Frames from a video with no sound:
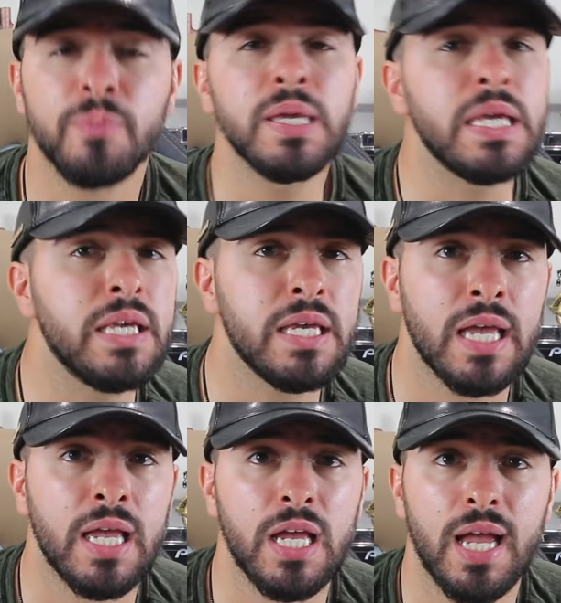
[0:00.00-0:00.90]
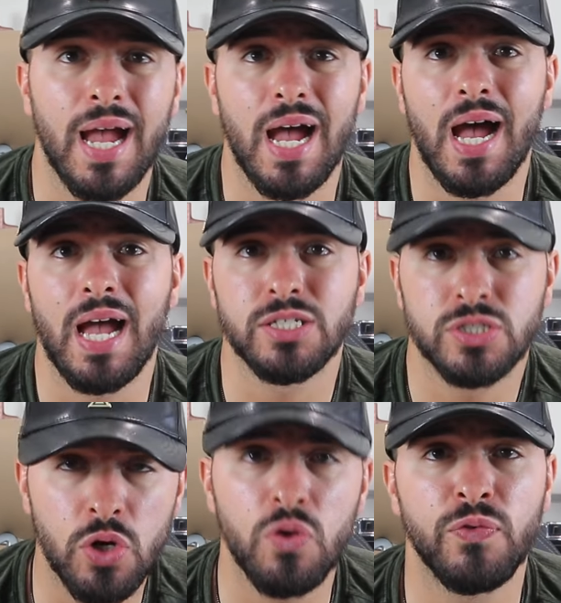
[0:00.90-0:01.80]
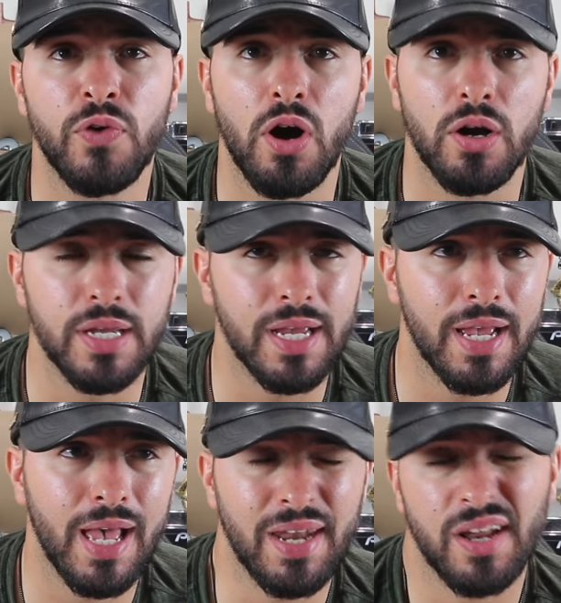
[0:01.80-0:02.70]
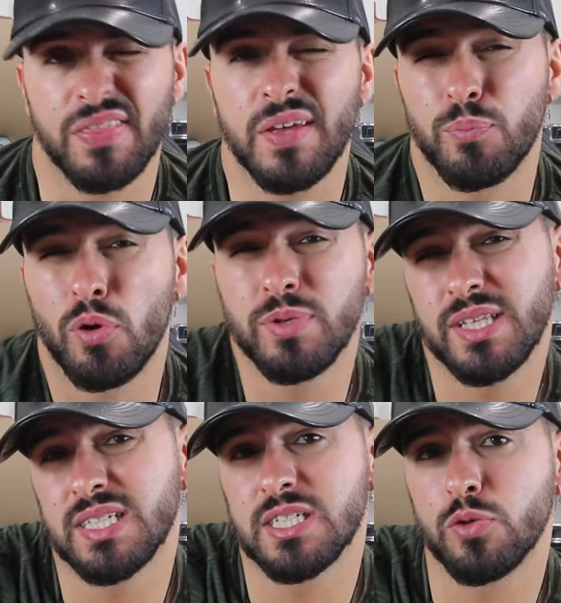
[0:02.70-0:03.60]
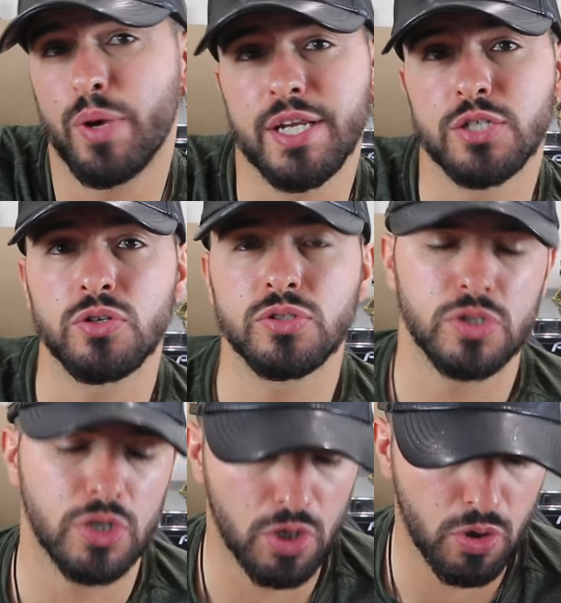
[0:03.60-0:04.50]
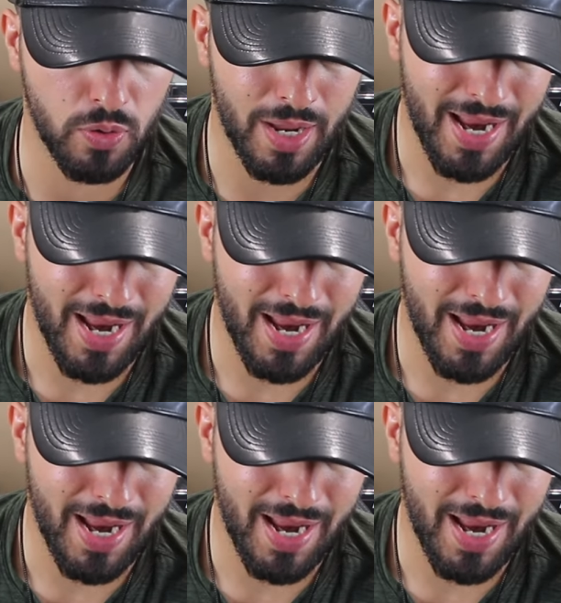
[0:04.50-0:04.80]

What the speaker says: me, so far, yeah, and I think probably this is the way the song is gonna go,